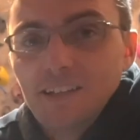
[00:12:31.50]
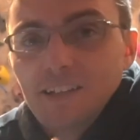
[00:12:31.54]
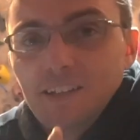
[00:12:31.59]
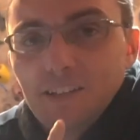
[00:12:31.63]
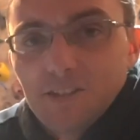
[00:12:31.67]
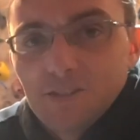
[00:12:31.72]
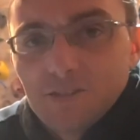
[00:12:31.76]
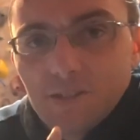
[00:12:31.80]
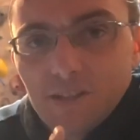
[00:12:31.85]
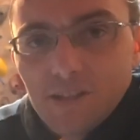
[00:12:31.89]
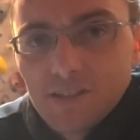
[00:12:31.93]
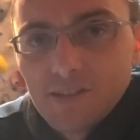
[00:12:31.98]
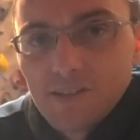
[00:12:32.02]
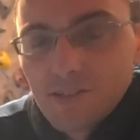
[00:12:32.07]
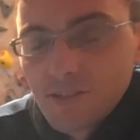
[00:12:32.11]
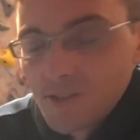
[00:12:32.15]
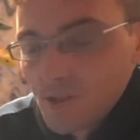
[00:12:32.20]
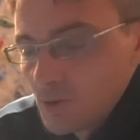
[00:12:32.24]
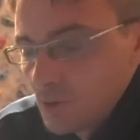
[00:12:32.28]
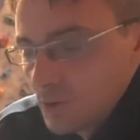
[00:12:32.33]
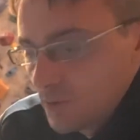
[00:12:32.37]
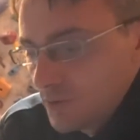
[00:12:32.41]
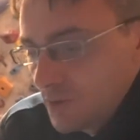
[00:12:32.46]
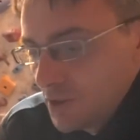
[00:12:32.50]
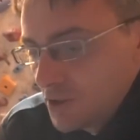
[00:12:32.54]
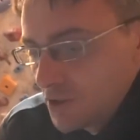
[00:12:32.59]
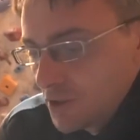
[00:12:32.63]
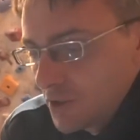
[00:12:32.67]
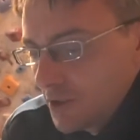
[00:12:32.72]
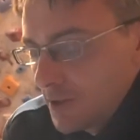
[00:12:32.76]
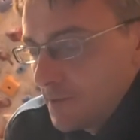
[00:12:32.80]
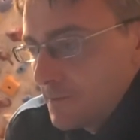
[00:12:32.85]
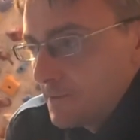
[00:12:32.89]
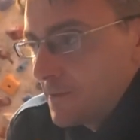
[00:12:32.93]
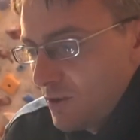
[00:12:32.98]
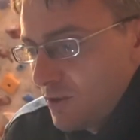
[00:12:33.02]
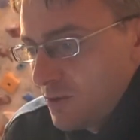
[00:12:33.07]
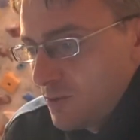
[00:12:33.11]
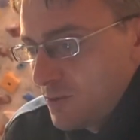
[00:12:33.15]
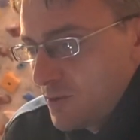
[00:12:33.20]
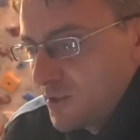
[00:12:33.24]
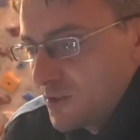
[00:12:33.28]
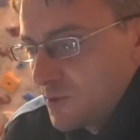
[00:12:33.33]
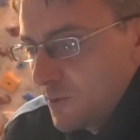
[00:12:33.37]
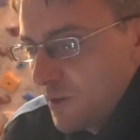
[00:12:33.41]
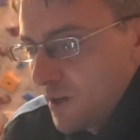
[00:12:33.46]
So this is a cool feature. The
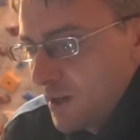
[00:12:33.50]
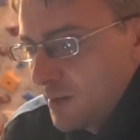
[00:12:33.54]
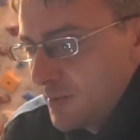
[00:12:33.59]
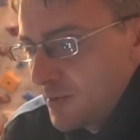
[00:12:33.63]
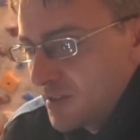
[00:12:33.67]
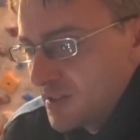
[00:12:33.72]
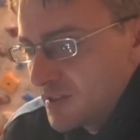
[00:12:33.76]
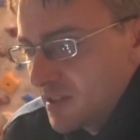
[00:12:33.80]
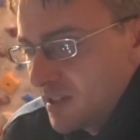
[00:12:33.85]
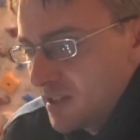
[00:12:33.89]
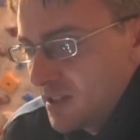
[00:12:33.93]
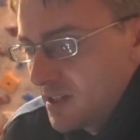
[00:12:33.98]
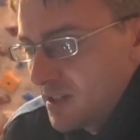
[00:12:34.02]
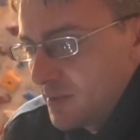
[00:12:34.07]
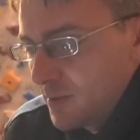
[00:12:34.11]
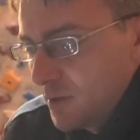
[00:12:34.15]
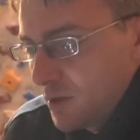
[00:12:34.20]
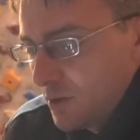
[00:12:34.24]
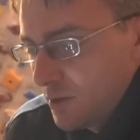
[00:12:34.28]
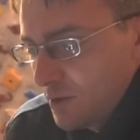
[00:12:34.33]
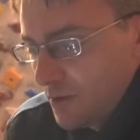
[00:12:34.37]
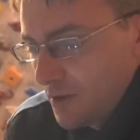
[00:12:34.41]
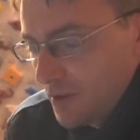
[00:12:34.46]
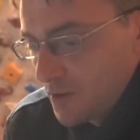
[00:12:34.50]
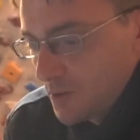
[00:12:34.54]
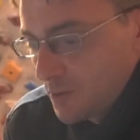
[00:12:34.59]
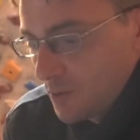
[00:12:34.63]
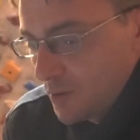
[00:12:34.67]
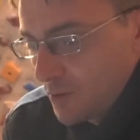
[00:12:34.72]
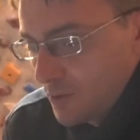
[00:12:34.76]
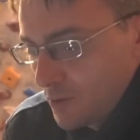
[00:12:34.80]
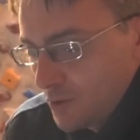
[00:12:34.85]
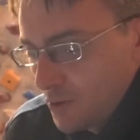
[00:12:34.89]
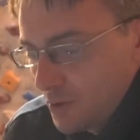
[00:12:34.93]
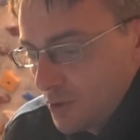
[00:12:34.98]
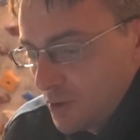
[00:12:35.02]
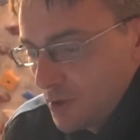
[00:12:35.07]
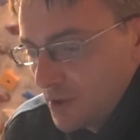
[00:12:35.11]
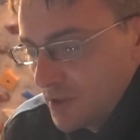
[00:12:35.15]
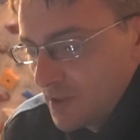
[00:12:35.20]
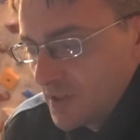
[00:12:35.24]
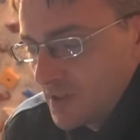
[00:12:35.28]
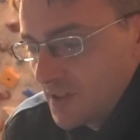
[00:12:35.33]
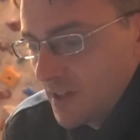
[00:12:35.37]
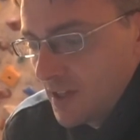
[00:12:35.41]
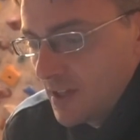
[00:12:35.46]
reason why I'm excited about this one where you can
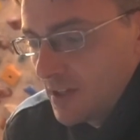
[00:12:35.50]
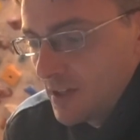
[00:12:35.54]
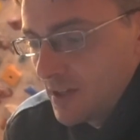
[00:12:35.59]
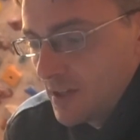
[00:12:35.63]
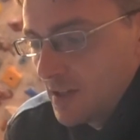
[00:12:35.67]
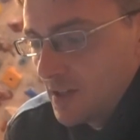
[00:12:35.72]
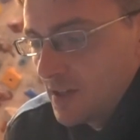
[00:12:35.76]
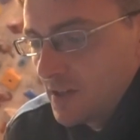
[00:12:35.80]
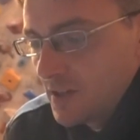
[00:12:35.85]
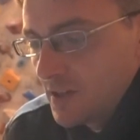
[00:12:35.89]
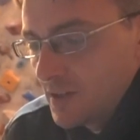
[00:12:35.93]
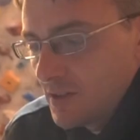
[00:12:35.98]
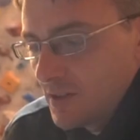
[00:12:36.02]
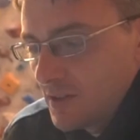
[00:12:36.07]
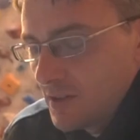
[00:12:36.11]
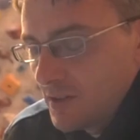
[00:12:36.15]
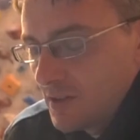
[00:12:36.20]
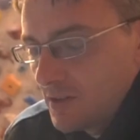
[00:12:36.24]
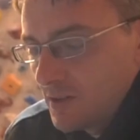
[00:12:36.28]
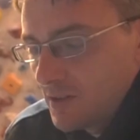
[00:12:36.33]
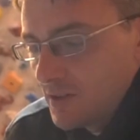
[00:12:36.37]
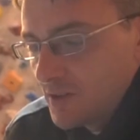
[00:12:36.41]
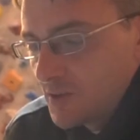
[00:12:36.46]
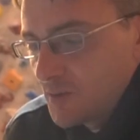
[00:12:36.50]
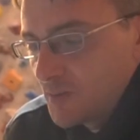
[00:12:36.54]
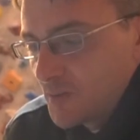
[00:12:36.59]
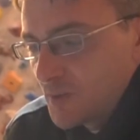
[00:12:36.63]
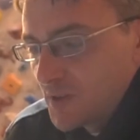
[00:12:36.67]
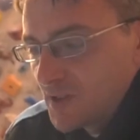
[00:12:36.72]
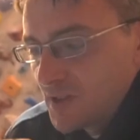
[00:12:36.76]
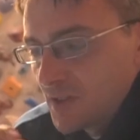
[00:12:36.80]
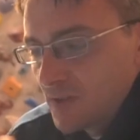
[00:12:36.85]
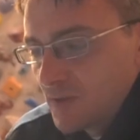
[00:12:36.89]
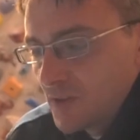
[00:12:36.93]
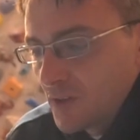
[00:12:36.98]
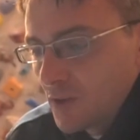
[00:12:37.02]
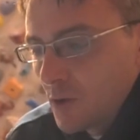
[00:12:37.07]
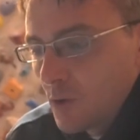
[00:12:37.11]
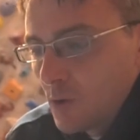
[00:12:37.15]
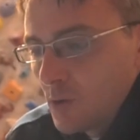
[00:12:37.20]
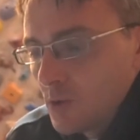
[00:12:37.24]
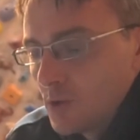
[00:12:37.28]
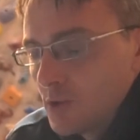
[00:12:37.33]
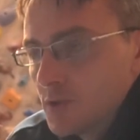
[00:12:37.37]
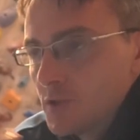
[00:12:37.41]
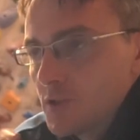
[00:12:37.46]
set specific
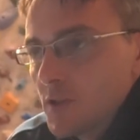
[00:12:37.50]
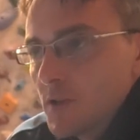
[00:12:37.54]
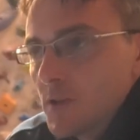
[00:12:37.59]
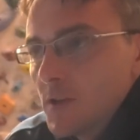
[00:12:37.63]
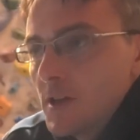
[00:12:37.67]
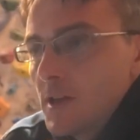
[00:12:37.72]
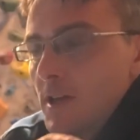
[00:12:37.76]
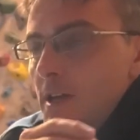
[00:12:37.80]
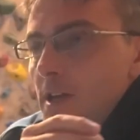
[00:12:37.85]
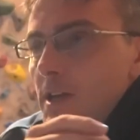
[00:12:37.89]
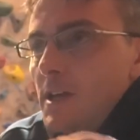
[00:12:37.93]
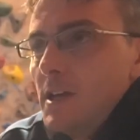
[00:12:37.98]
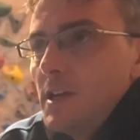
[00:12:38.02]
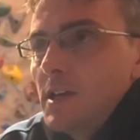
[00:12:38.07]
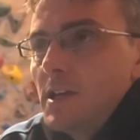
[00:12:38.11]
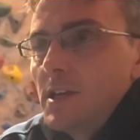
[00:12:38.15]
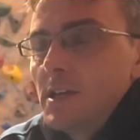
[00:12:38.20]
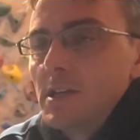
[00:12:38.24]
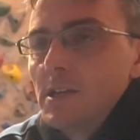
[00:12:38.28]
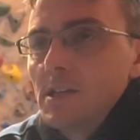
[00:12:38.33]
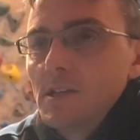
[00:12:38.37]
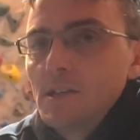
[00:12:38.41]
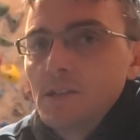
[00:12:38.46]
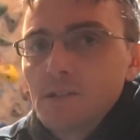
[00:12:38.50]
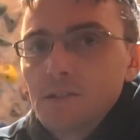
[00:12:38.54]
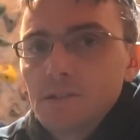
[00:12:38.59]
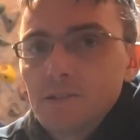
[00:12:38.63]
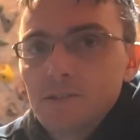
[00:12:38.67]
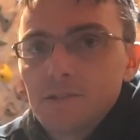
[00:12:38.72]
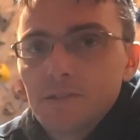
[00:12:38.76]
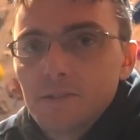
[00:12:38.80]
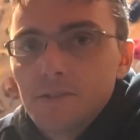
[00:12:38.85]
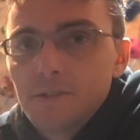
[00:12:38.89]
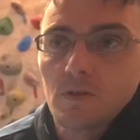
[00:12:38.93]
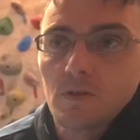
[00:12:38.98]
holds is